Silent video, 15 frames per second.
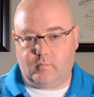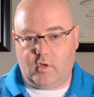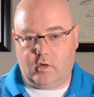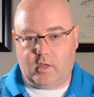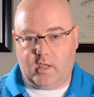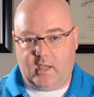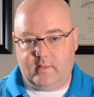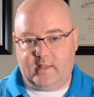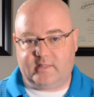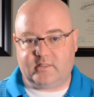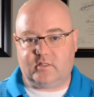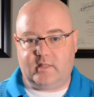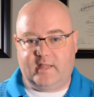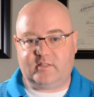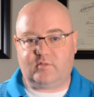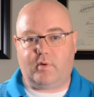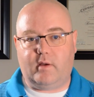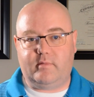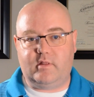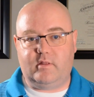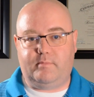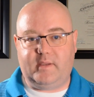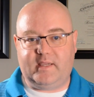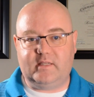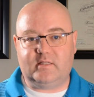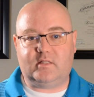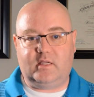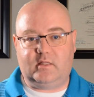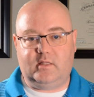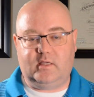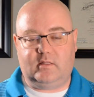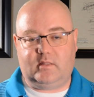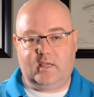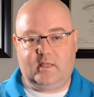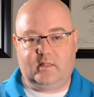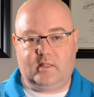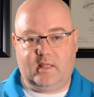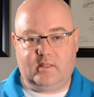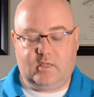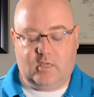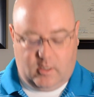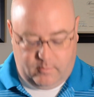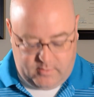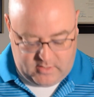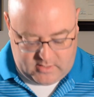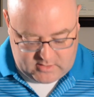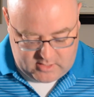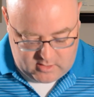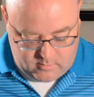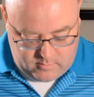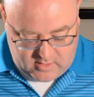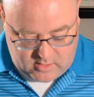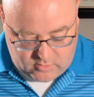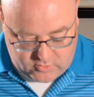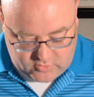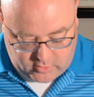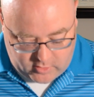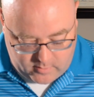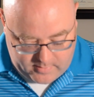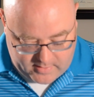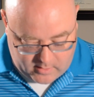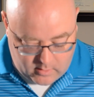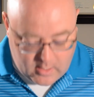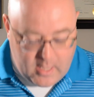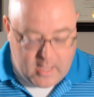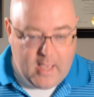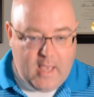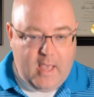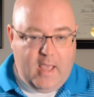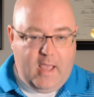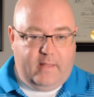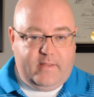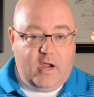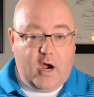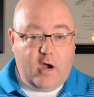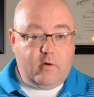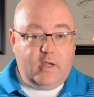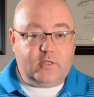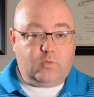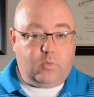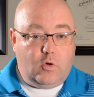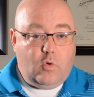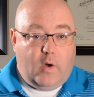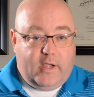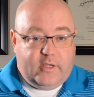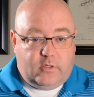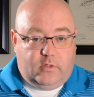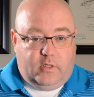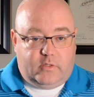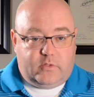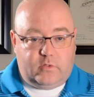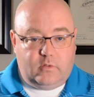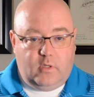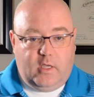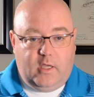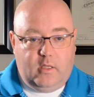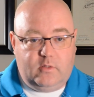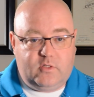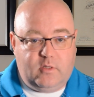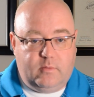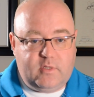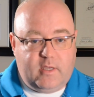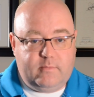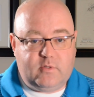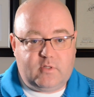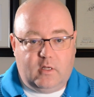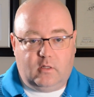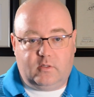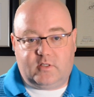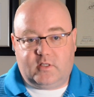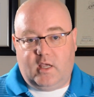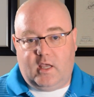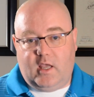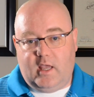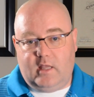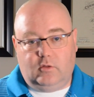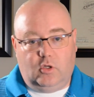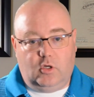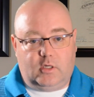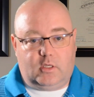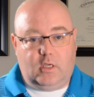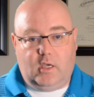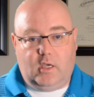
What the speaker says: Okay, that's probably the biggest thing that companies need to be concerned about. And the IRS will question this, and sometimes they'll say, hey, look,